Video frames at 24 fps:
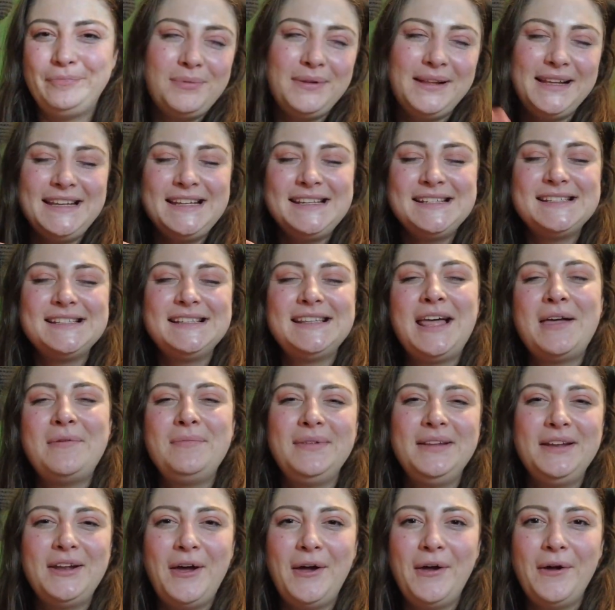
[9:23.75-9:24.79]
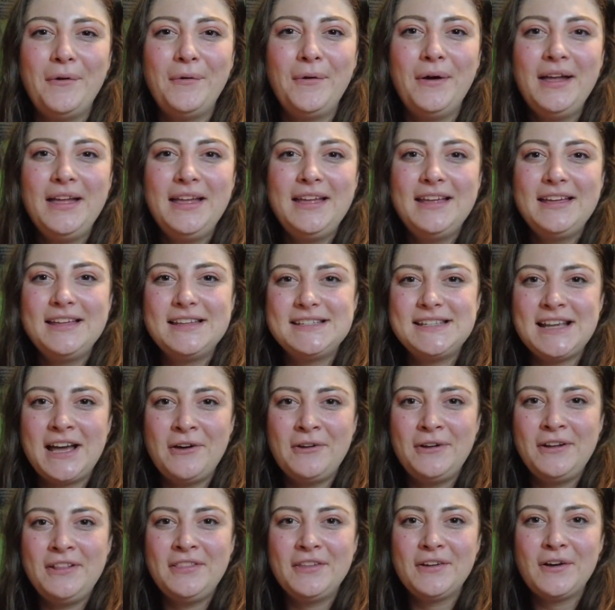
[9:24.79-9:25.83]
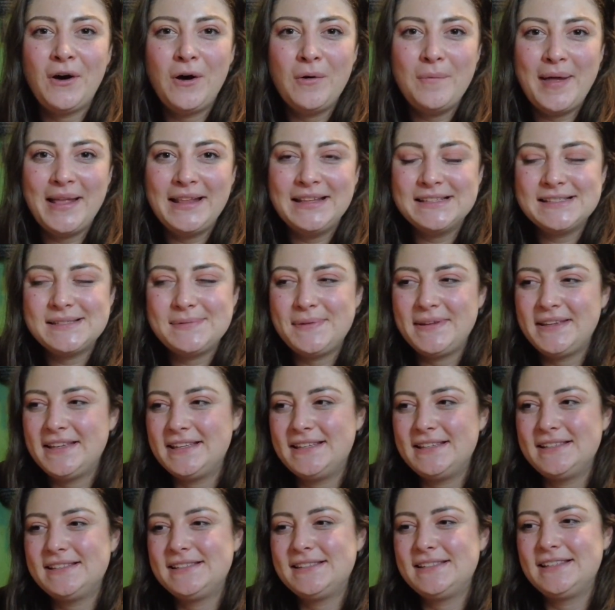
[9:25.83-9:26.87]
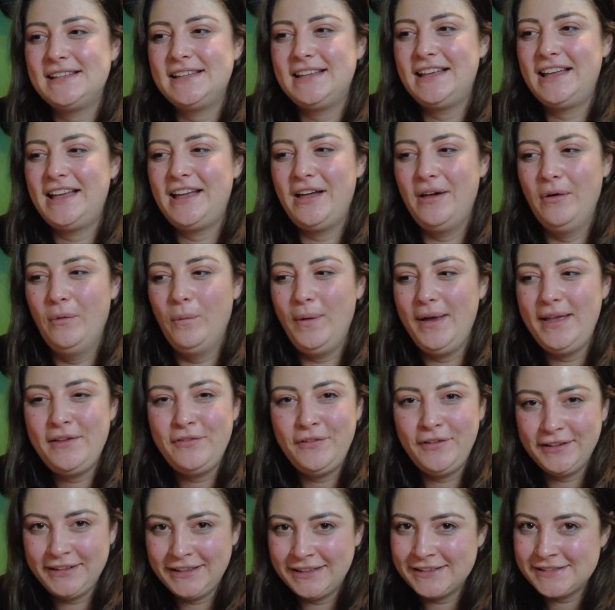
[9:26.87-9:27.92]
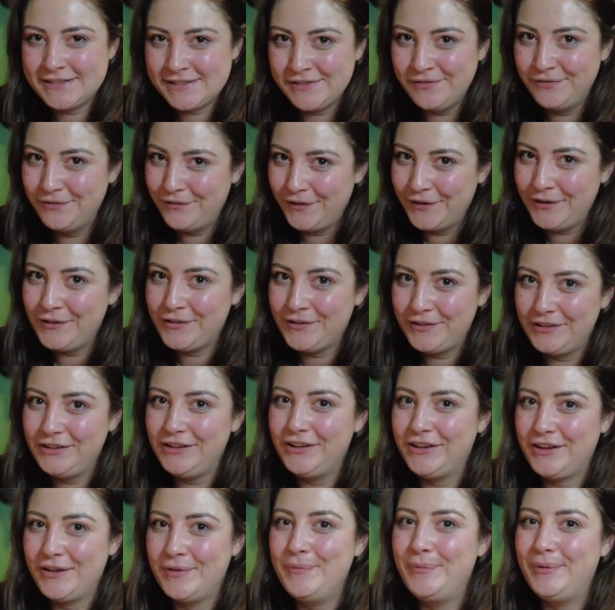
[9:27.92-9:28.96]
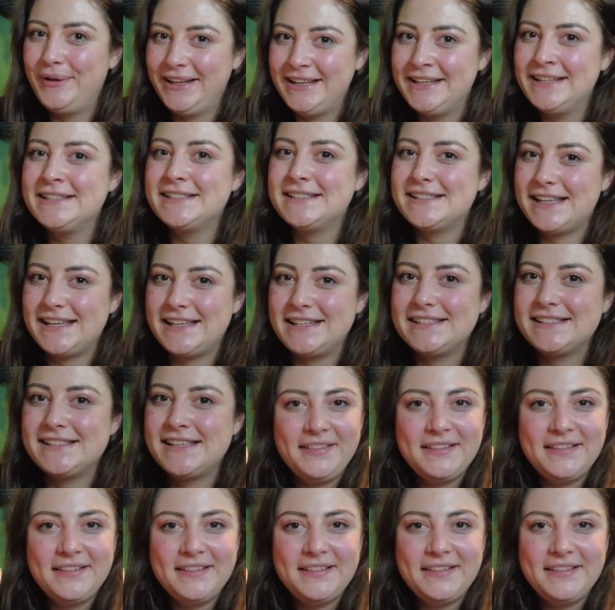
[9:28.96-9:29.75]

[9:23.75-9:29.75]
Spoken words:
Please let me know down in the comments, because Wakefield has some real good looking places.